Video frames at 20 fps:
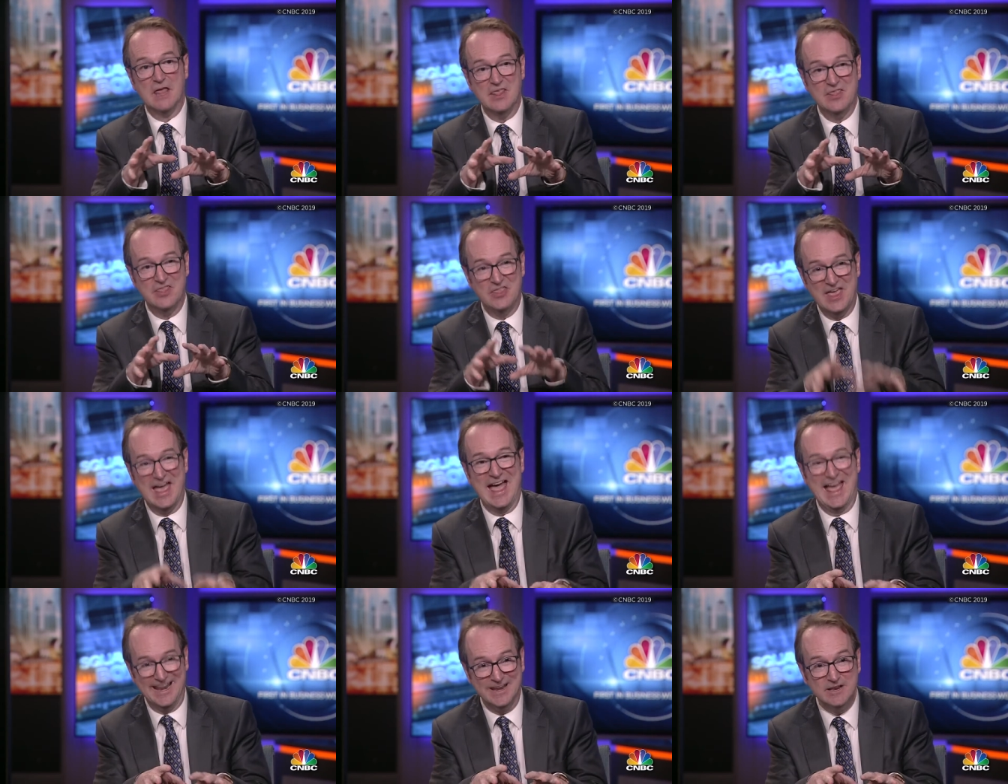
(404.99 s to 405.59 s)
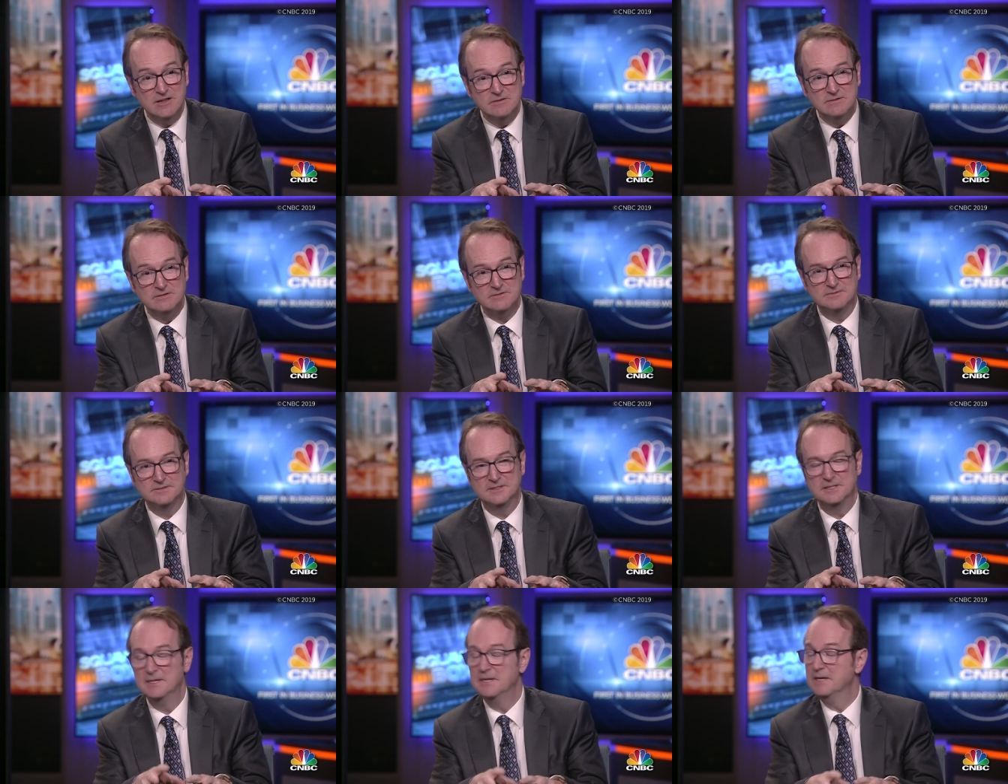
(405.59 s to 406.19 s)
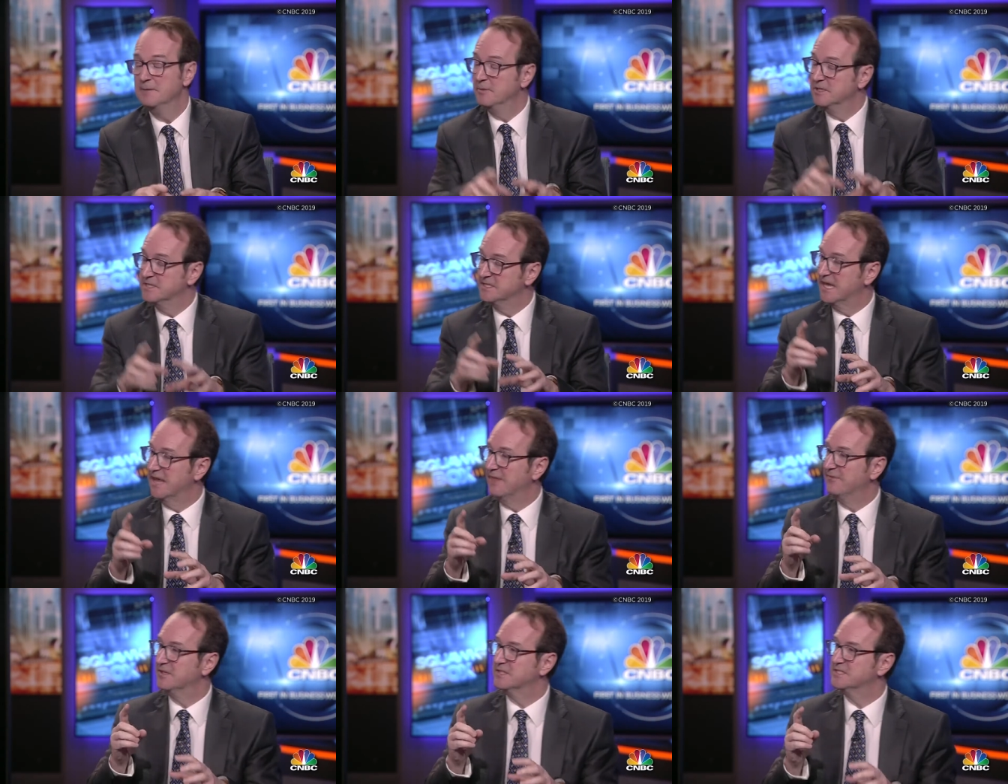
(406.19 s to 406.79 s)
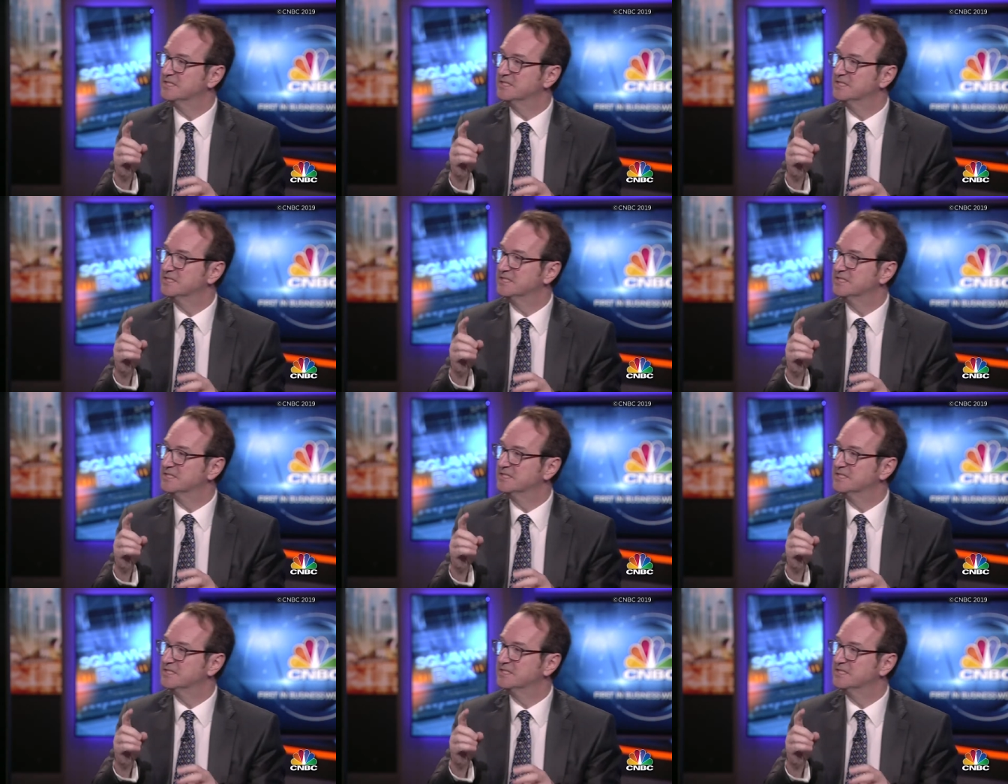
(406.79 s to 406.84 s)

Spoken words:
then. But to get the